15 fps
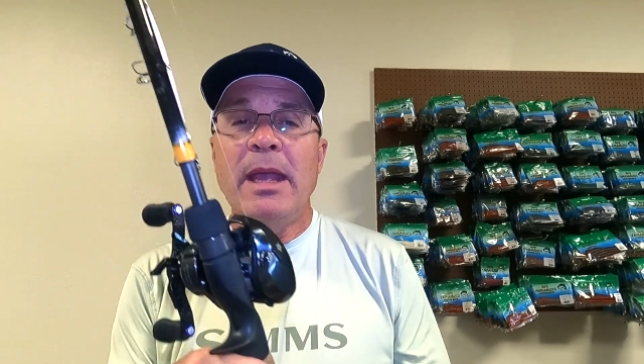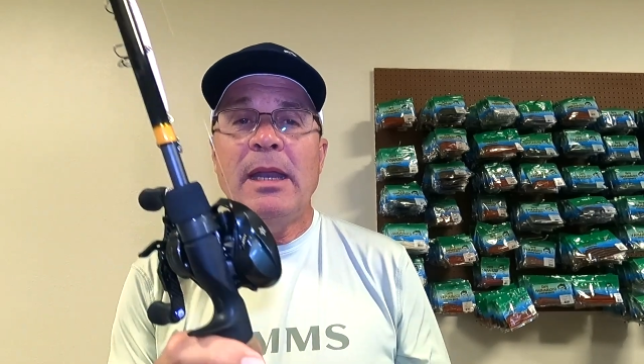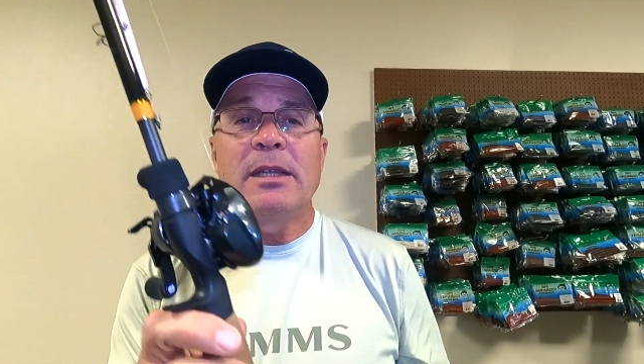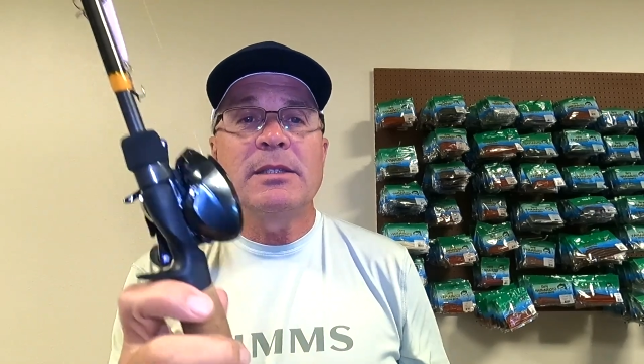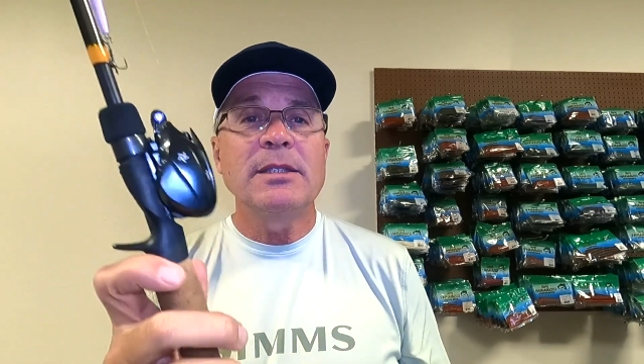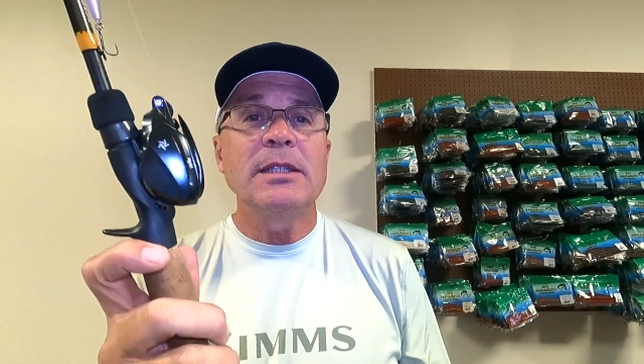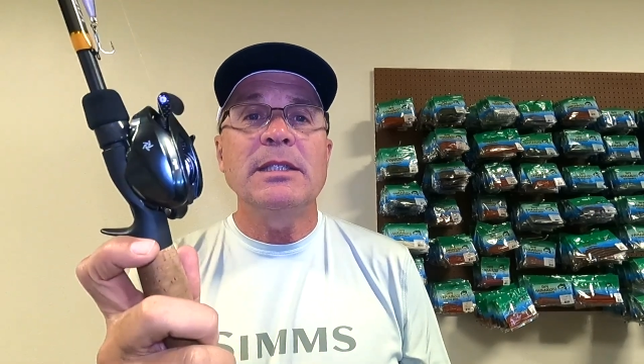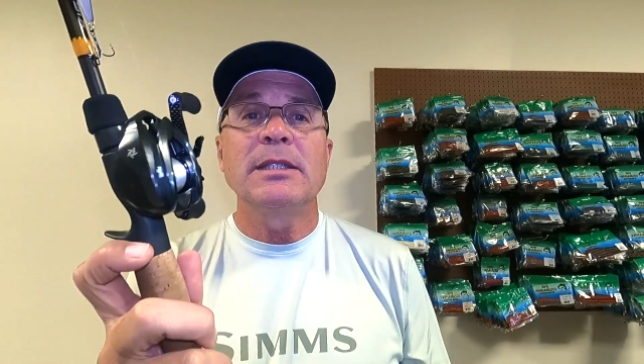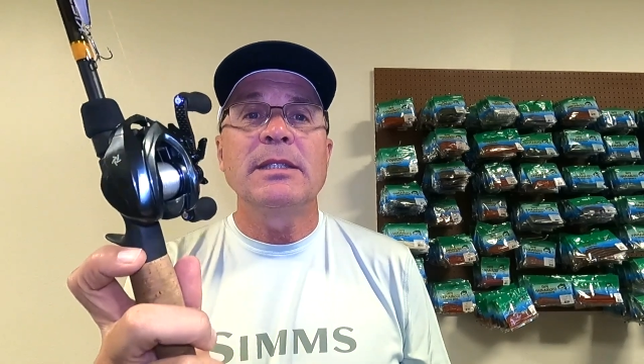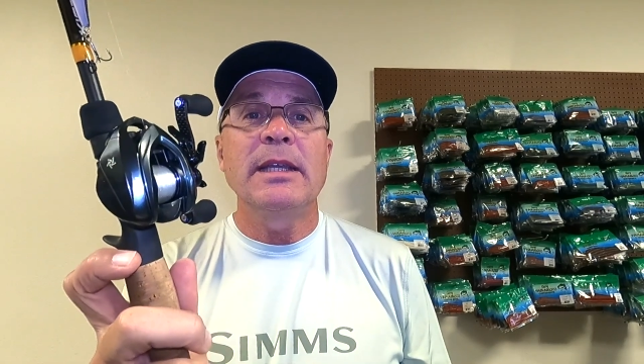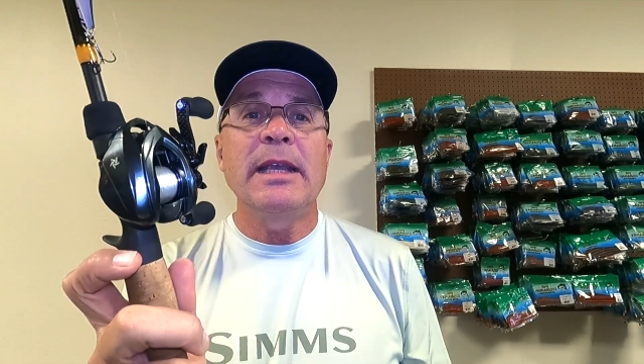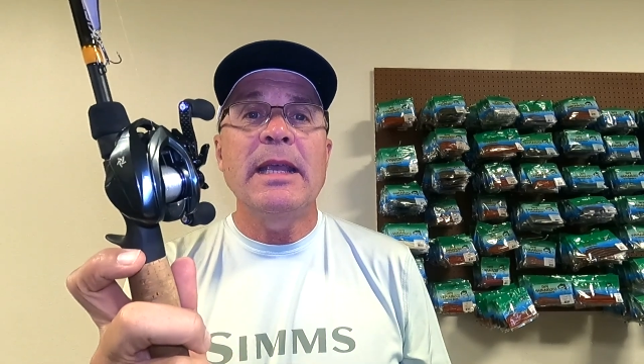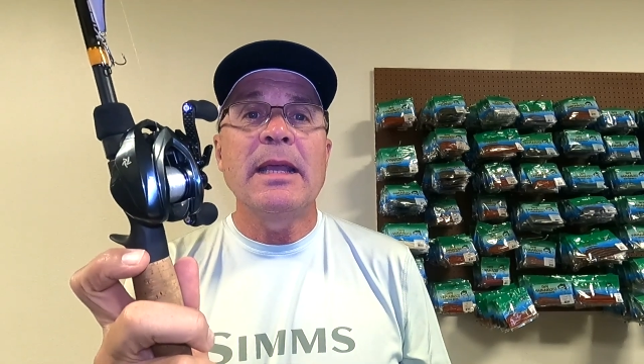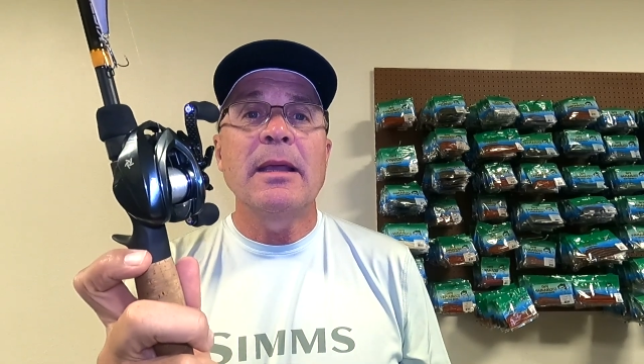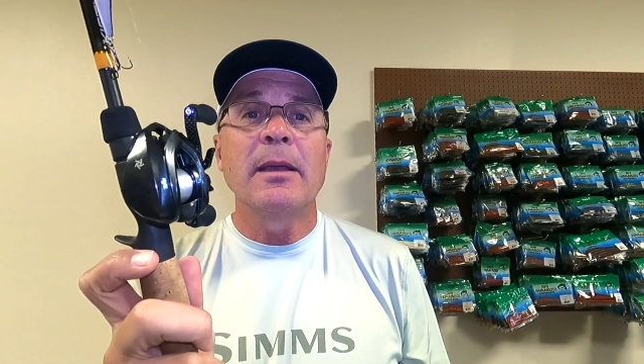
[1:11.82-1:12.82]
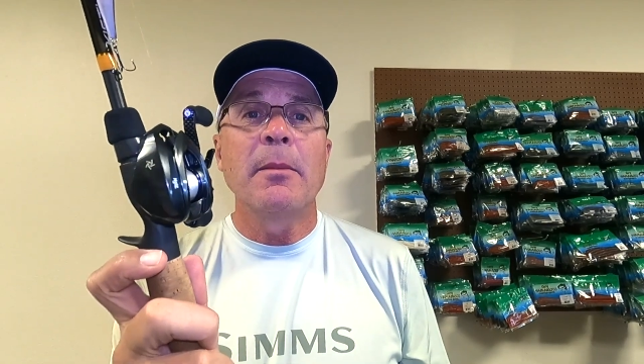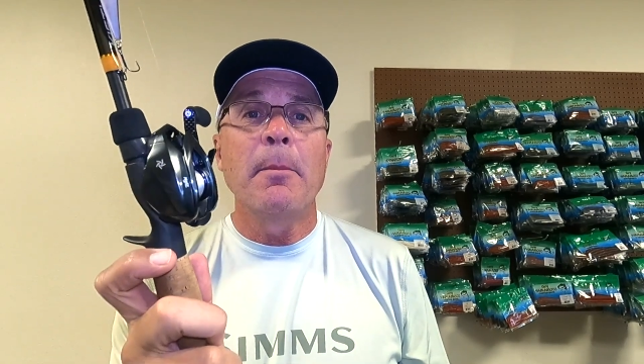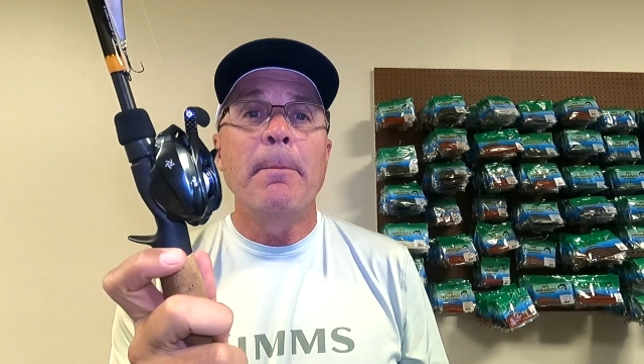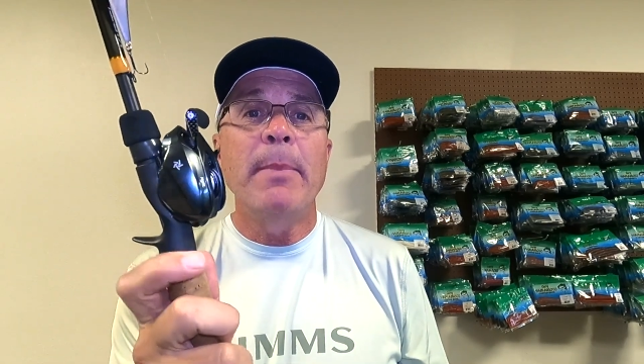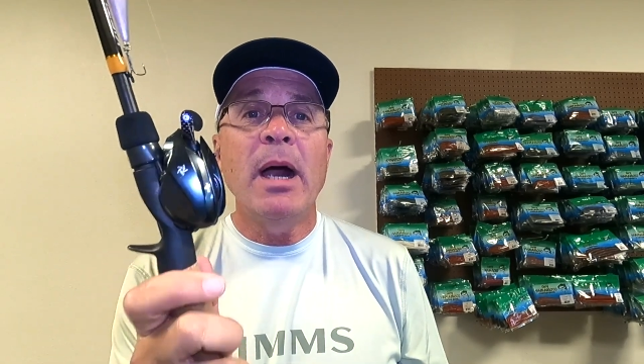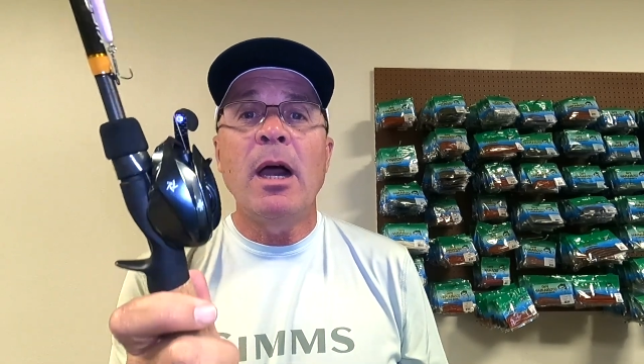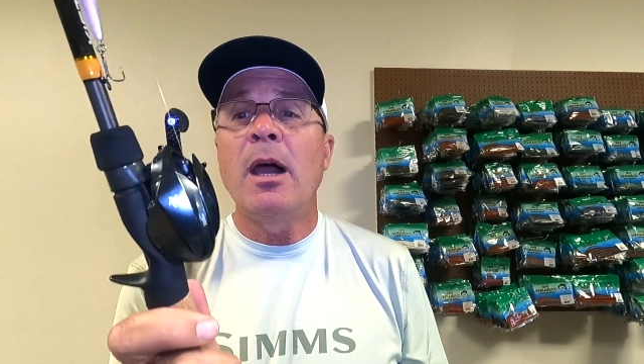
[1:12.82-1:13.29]
man, does this thing
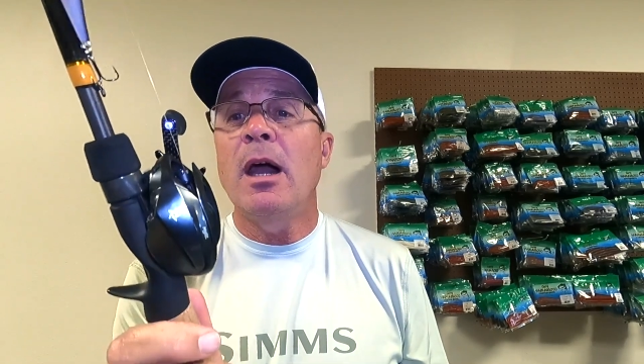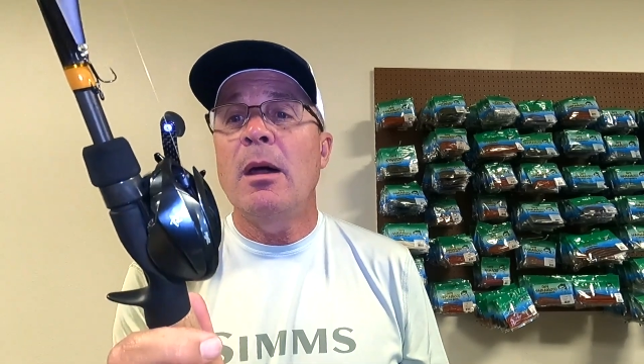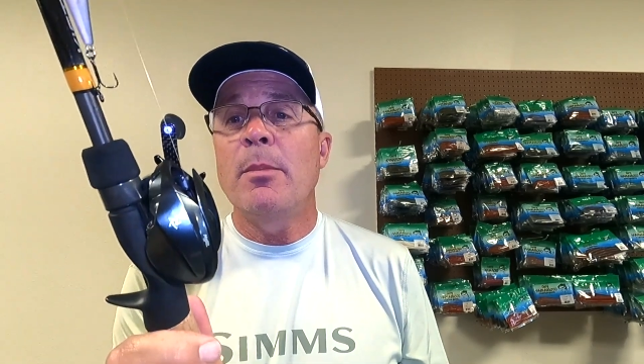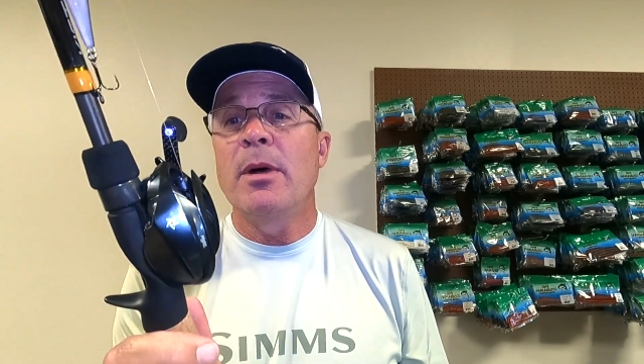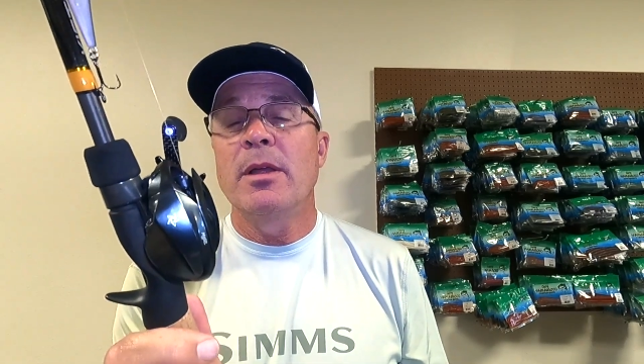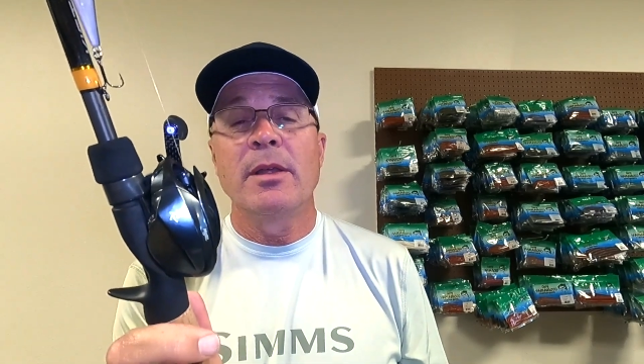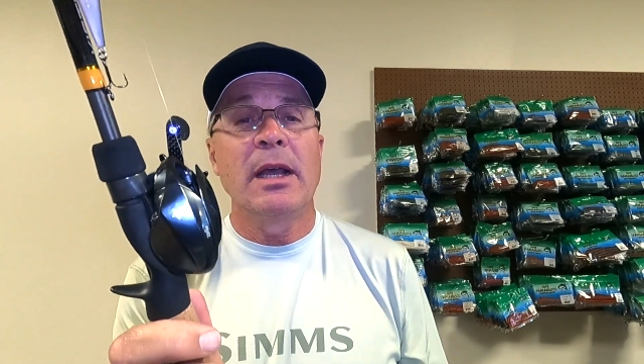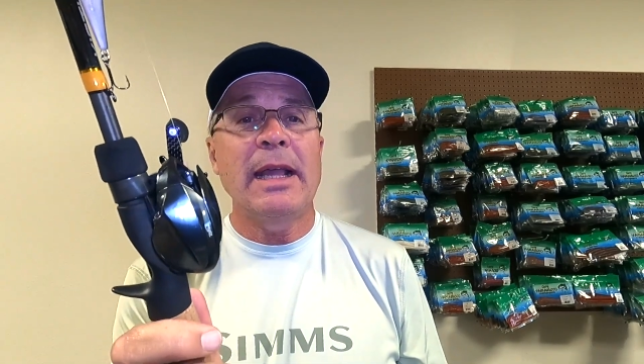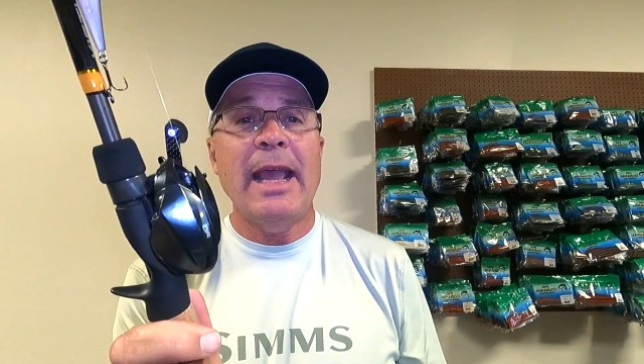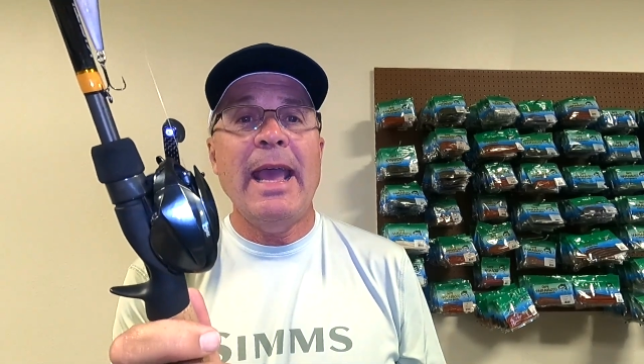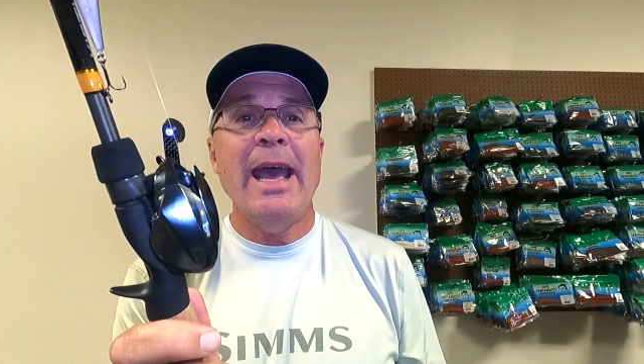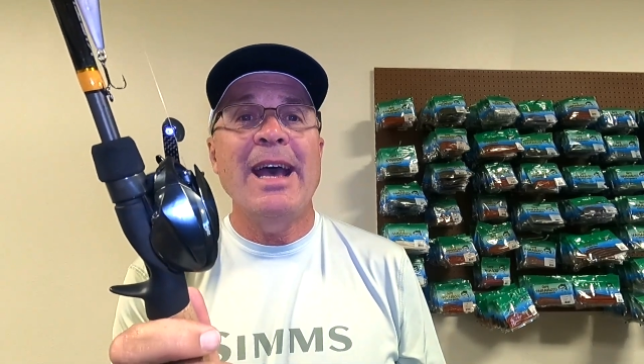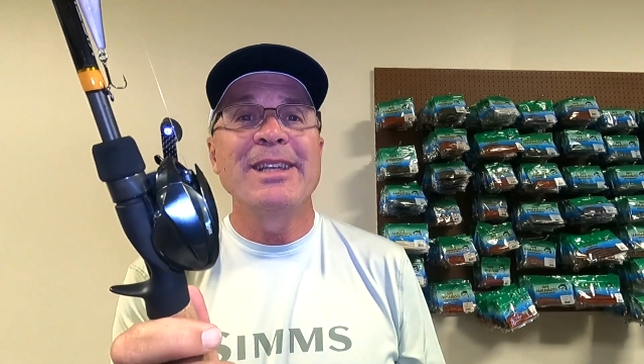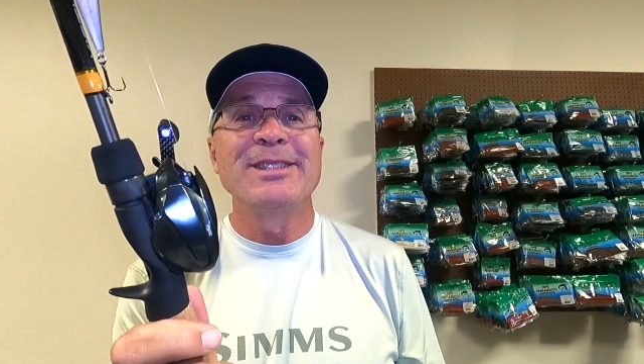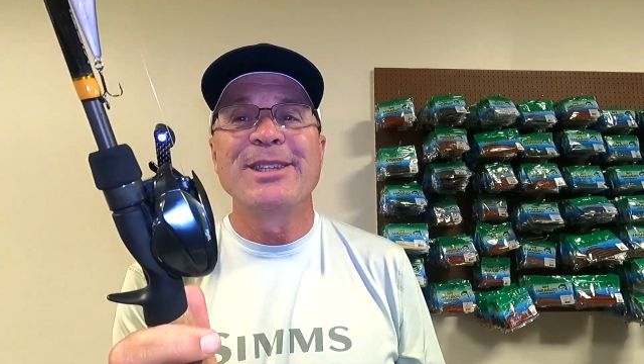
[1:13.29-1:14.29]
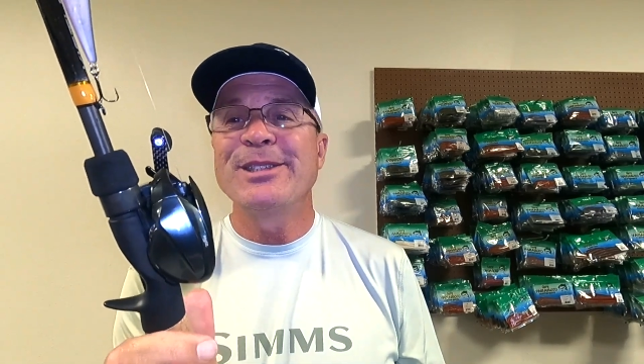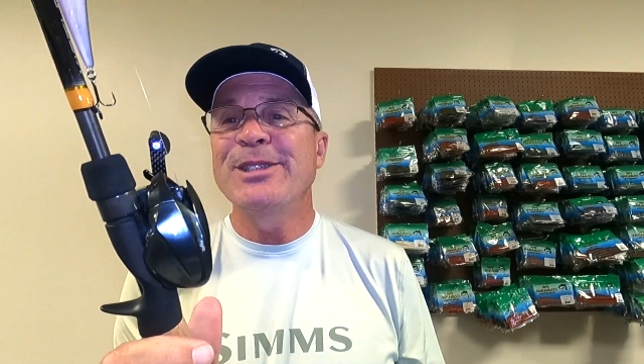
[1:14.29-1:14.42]
bomb a cast.